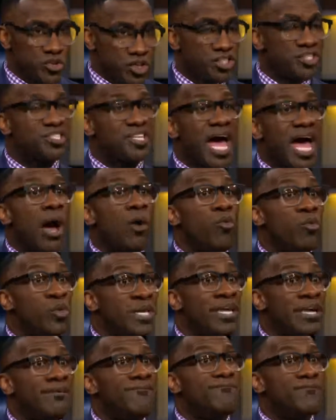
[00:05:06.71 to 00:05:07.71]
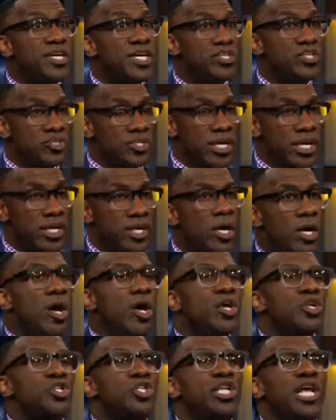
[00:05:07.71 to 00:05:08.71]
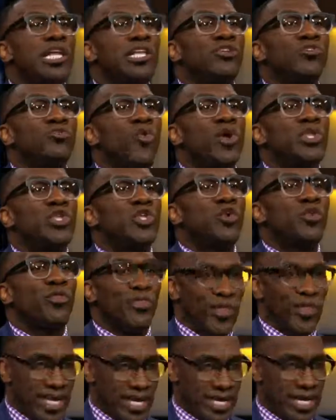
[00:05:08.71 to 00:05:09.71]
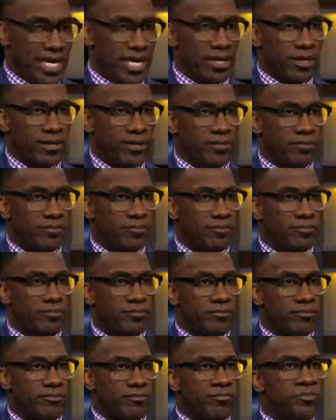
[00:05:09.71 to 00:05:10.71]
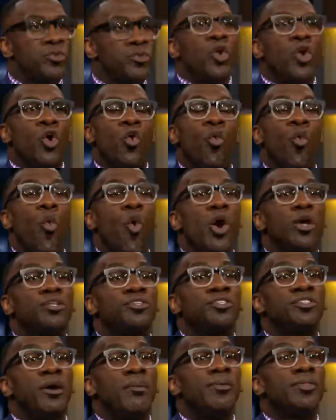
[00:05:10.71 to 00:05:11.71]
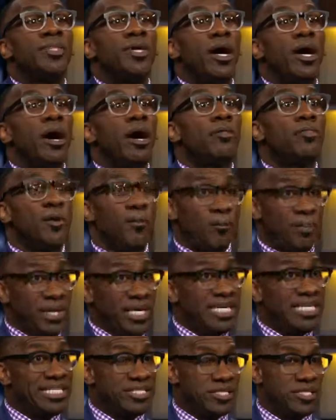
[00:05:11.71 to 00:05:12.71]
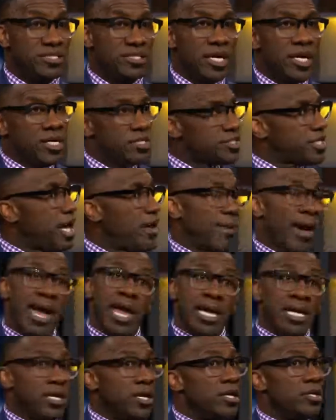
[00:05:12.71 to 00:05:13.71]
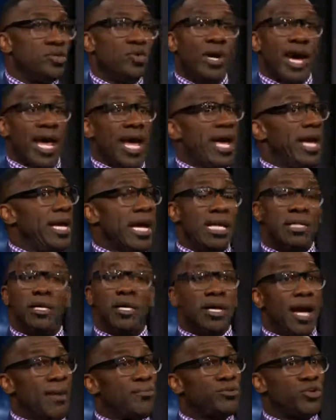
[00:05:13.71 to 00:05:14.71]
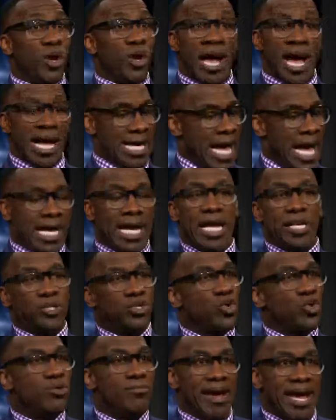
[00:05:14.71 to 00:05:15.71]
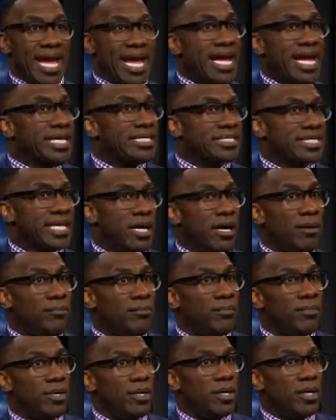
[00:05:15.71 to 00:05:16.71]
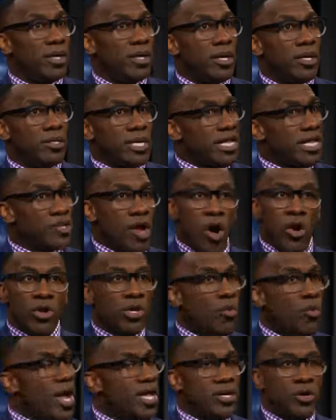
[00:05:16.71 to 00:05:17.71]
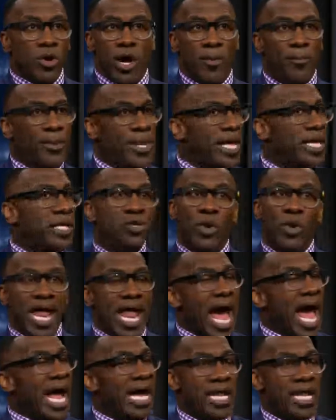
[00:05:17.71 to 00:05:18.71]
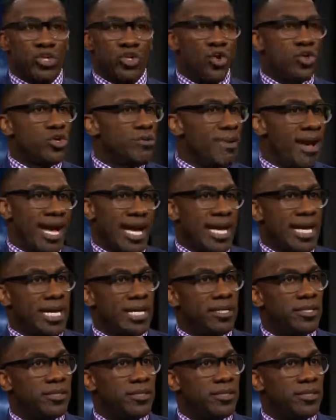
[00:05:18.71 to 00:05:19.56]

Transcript: This is how we envisioned it. Tell us what you're thinking. What are some of the other pieces? Skip, hey, look, I'm sure I got to show you my hand, Skip. That's the only way you're gonna play. I got to show you my hand.